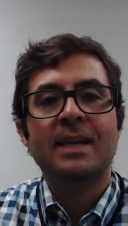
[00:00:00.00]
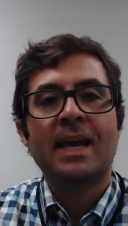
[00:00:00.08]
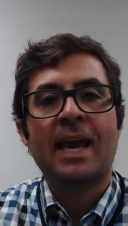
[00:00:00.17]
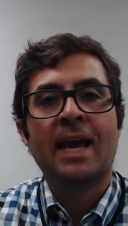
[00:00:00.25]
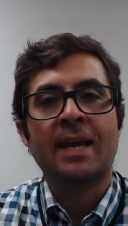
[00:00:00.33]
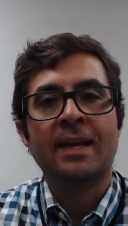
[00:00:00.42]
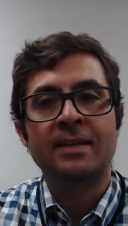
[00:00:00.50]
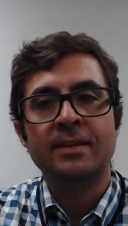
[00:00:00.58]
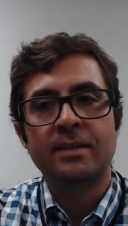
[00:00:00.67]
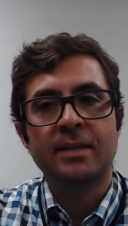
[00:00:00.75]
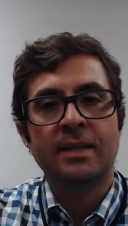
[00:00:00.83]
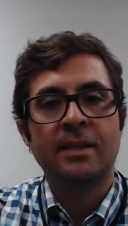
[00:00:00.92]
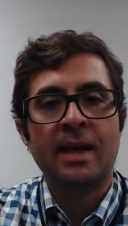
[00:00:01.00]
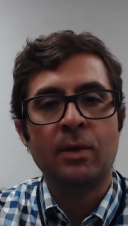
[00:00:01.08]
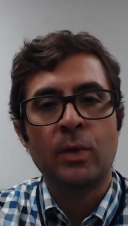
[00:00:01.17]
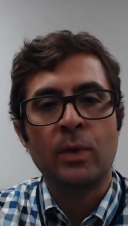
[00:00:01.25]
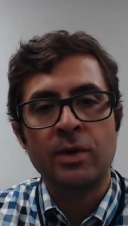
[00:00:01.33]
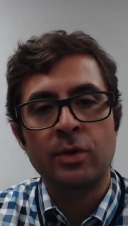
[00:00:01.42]
and
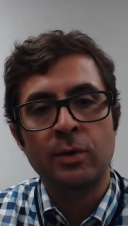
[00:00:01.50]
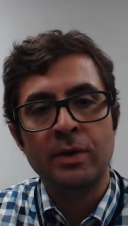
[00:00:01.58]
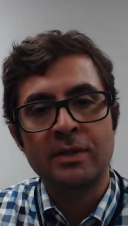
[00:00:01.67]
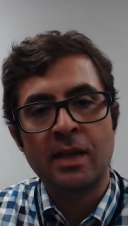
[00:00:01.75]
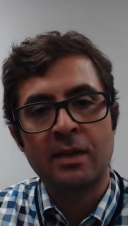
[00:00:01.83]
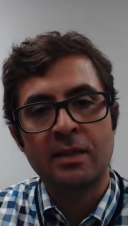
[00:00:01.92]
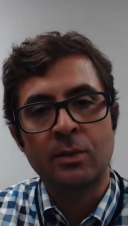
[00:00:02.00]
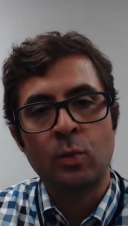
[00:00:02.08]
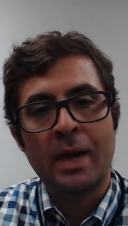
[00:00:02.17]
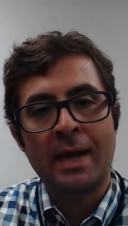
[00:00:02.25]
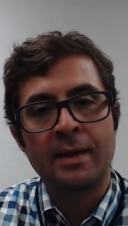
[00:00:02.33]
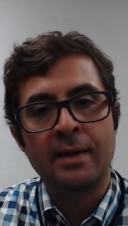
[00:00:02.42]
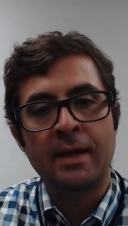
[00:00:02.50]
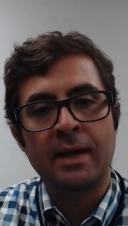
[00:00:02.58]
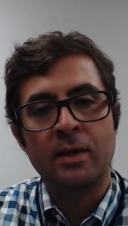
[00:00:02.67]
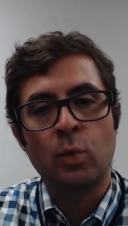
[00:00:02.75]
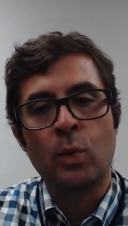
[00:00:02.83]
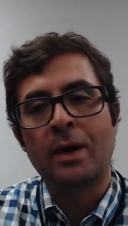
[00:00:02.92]
that way you know exactly when
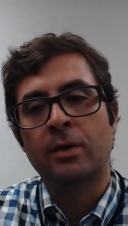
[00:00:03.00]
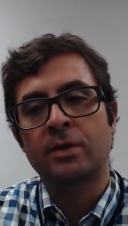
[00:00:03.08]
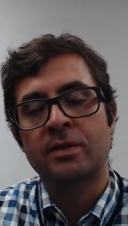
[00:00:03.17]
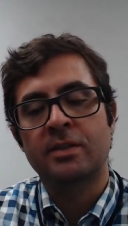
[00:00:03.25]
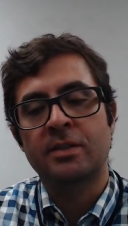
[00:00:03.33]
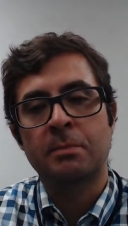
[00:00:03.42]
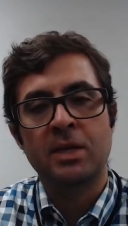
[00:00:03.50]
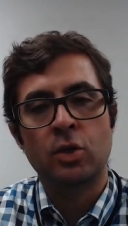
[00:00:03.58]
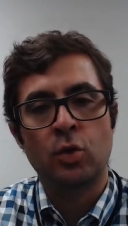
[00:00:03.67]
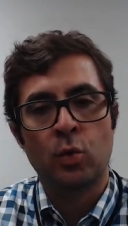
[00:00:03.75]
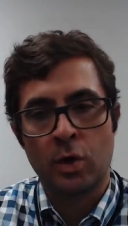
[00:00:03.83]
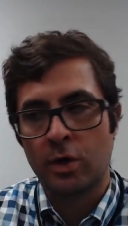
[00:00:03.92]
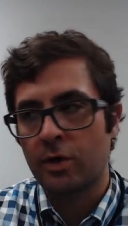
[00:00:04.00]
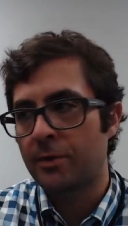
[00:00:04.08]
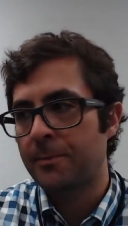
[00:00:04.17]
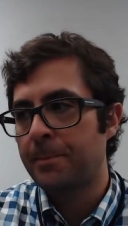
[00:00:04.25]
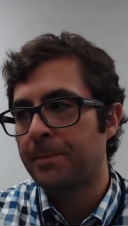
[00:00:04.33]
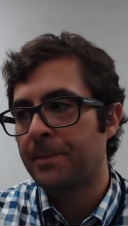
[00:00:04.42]
and where to submit your work.
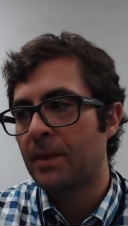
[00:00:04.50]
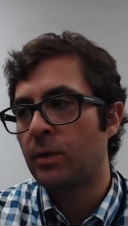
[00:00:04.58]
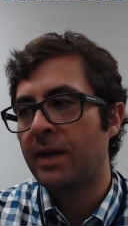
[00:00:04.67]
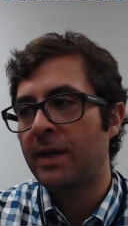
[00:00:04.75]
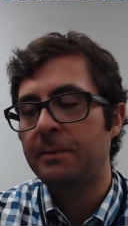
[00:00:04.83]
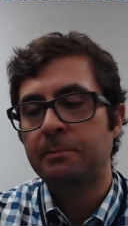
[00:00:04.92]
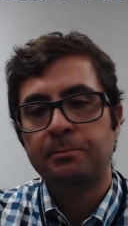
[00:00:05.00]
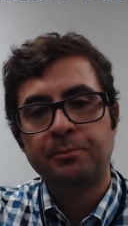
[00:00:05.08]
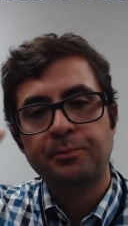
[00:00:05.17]
Okay?